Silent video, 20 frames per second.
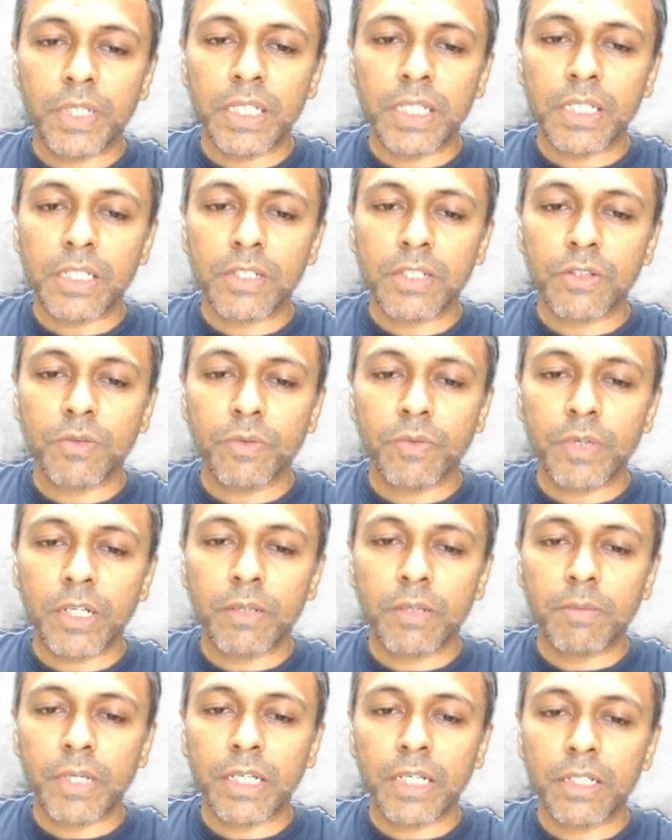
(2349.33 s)
b
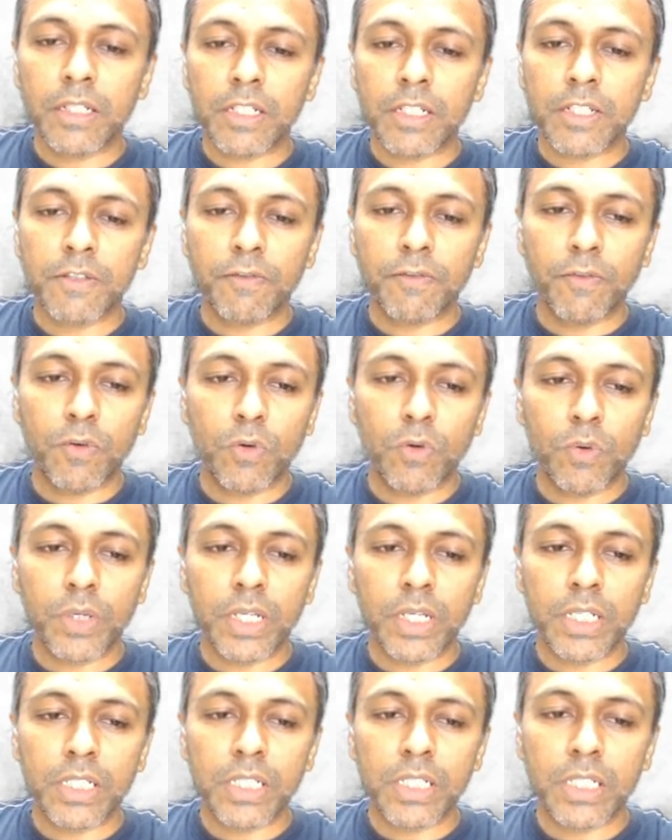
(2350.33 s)
square minus
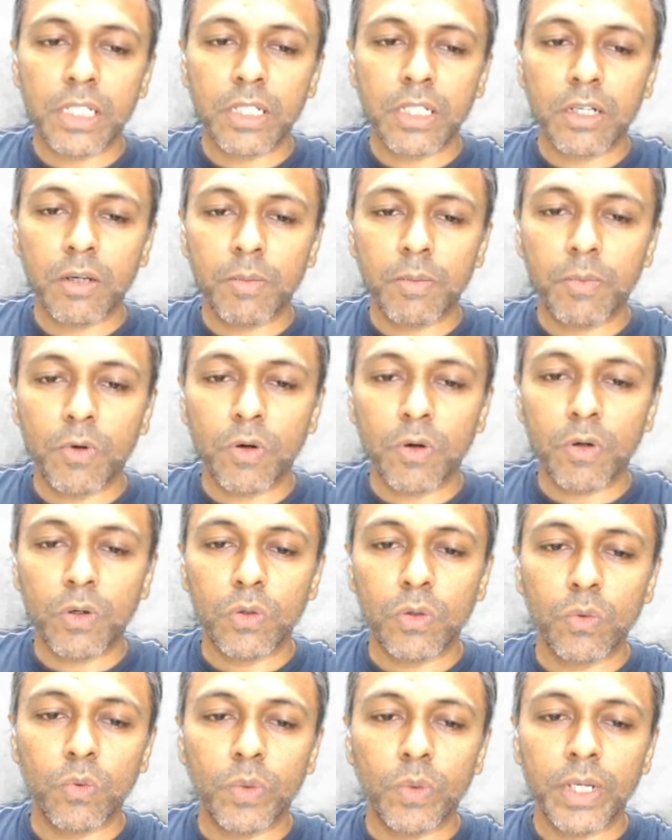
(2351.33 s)
4ac
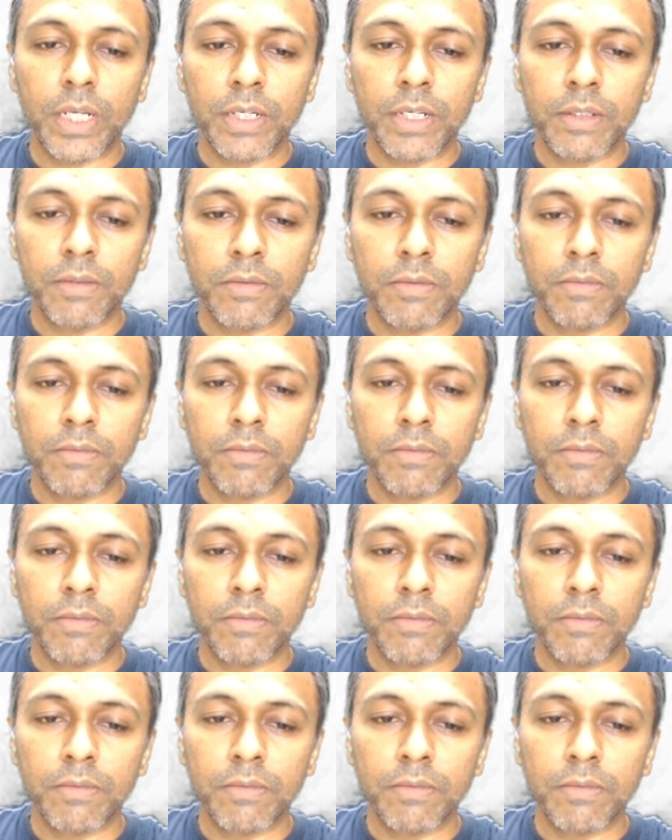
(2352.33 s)
upon 2a